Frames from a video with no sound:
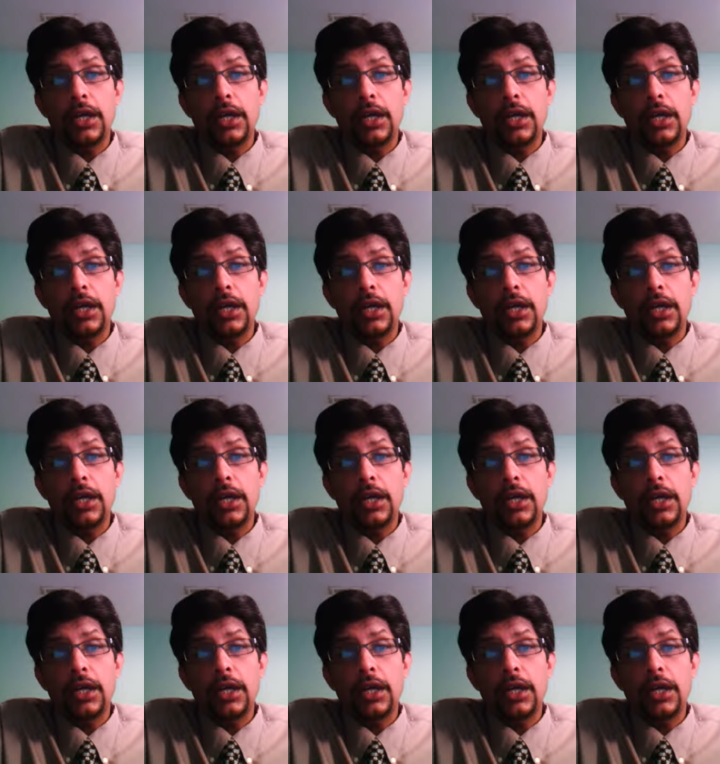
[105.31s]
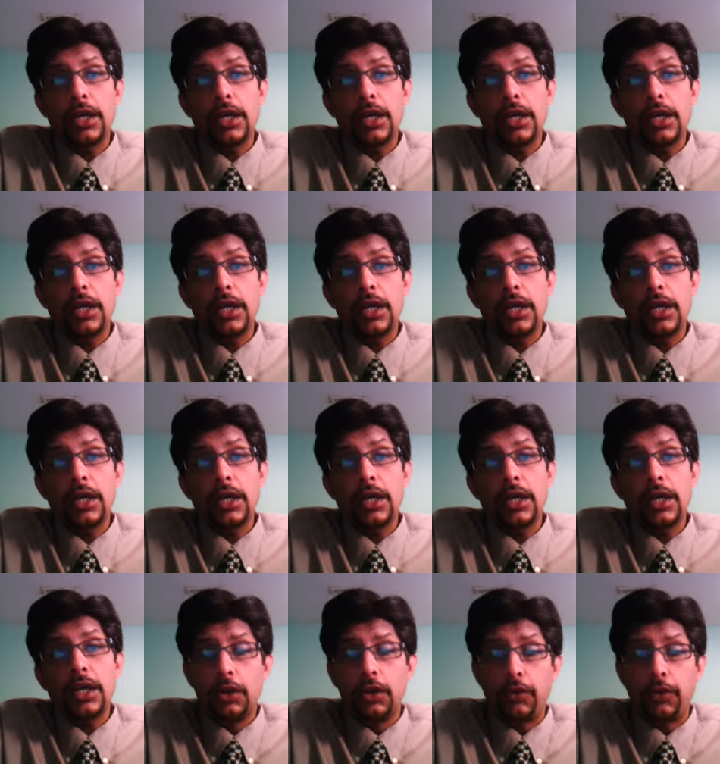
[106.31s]
probably go and win the
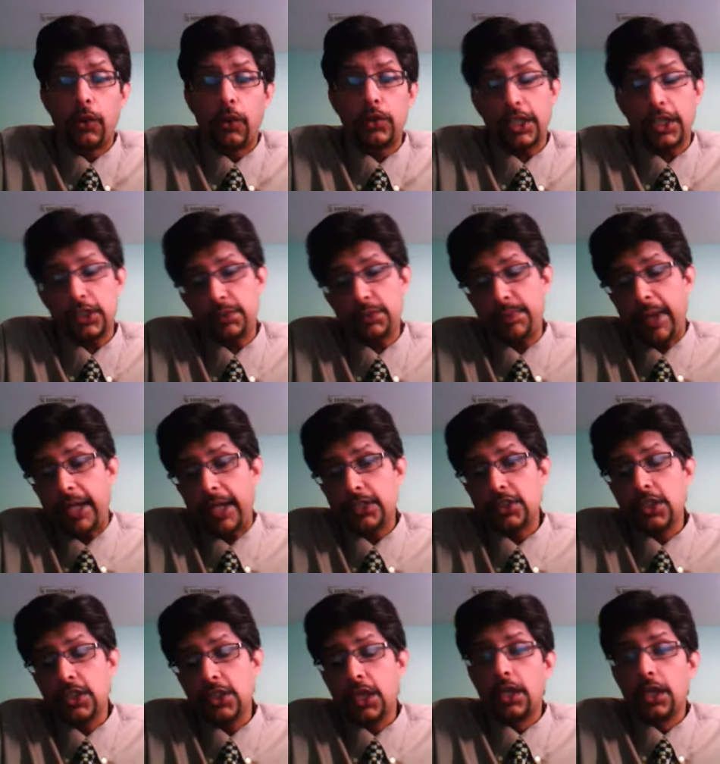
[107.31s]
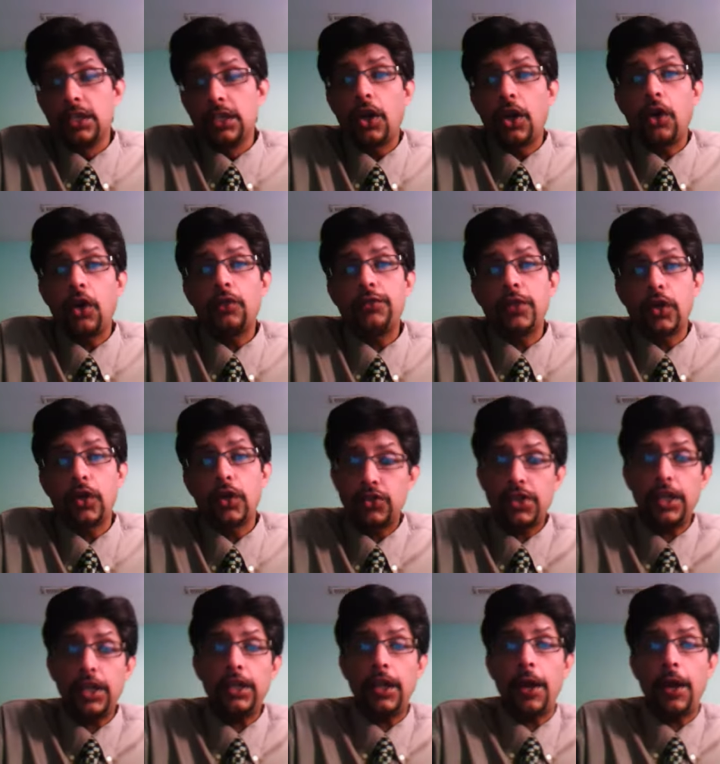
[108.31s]
fourth test match. Now for
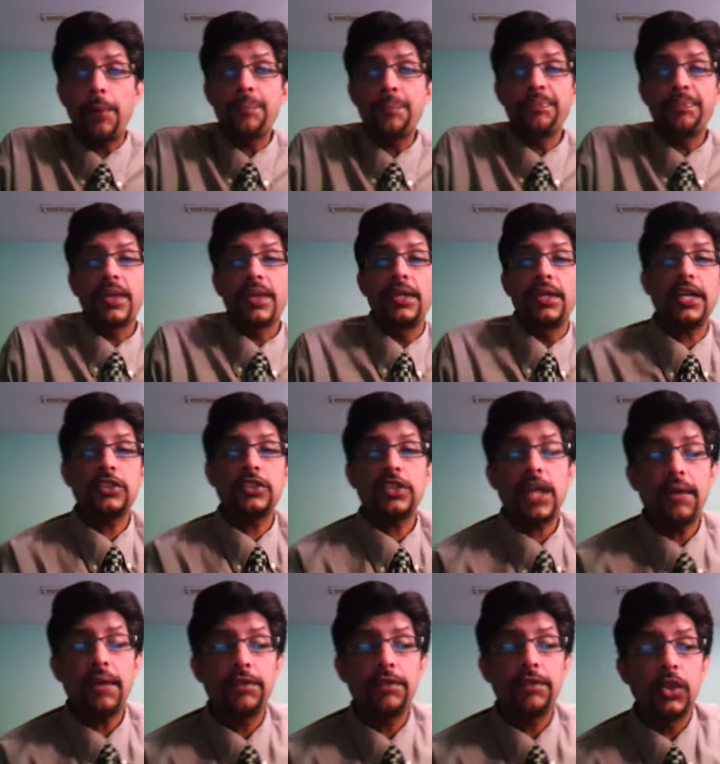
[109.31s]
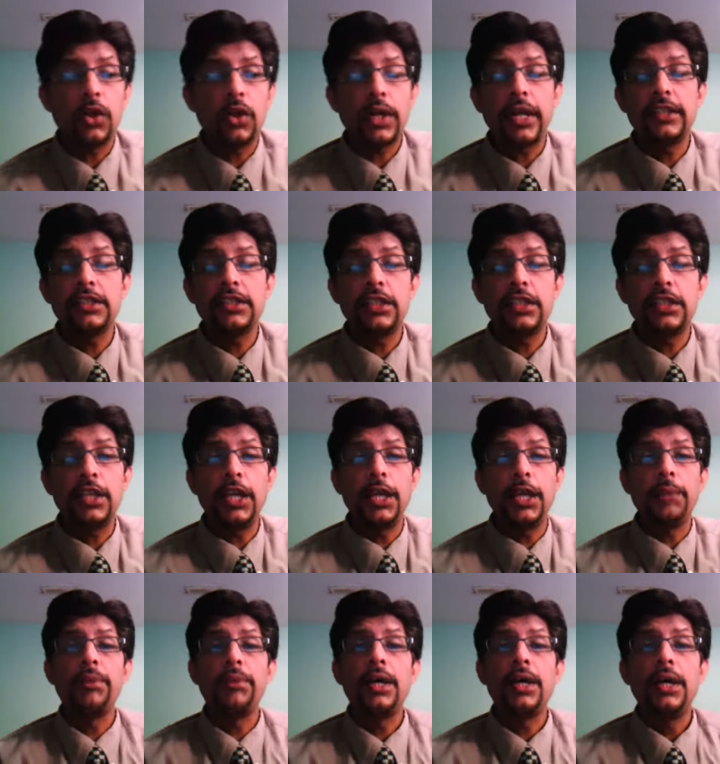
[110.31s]
Australia, let's have a look at the
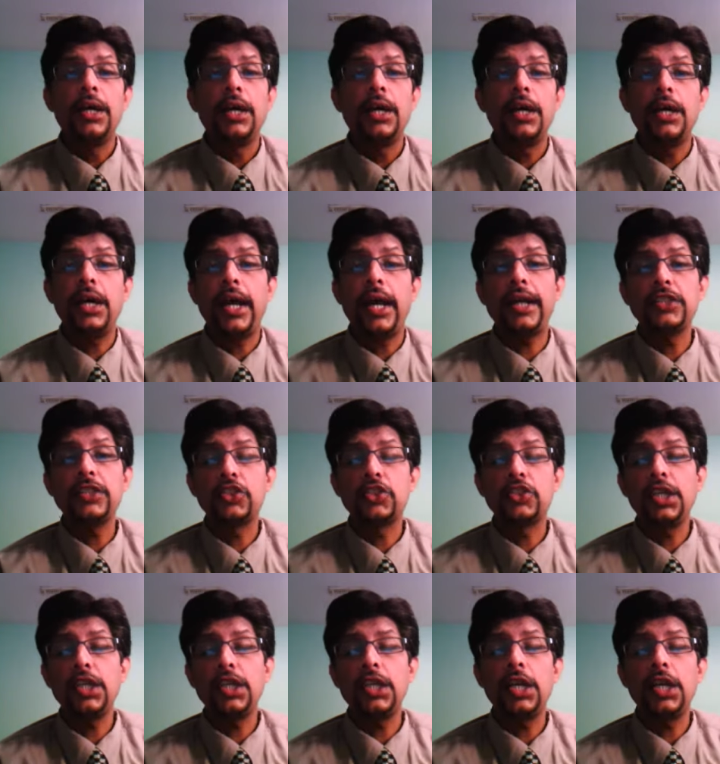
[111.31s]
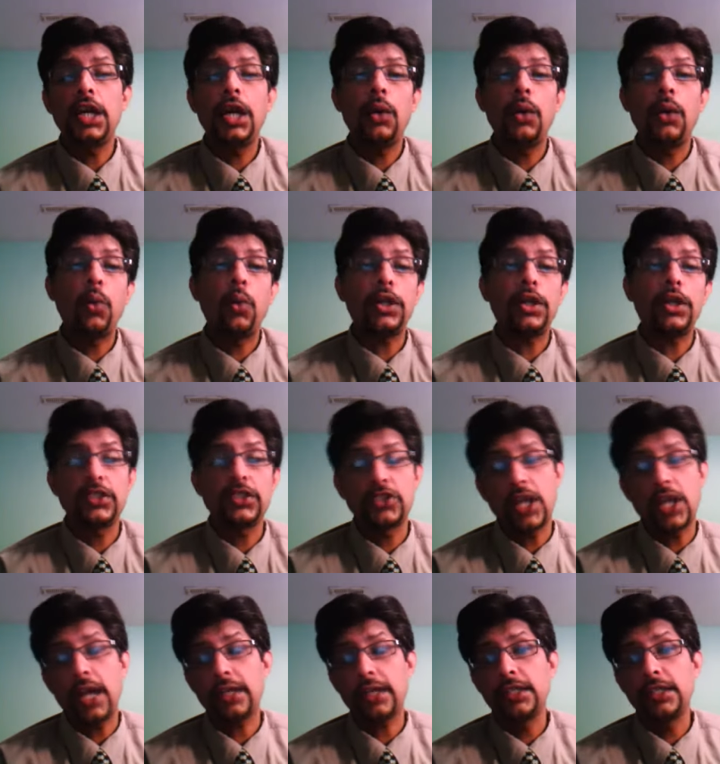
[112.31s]
team uh, and see what
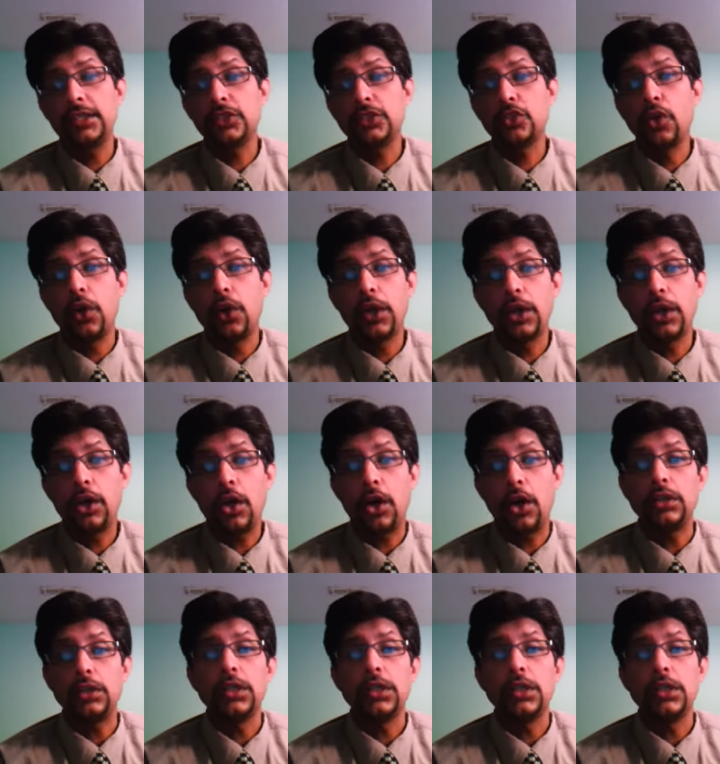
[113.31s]
exactly is going on.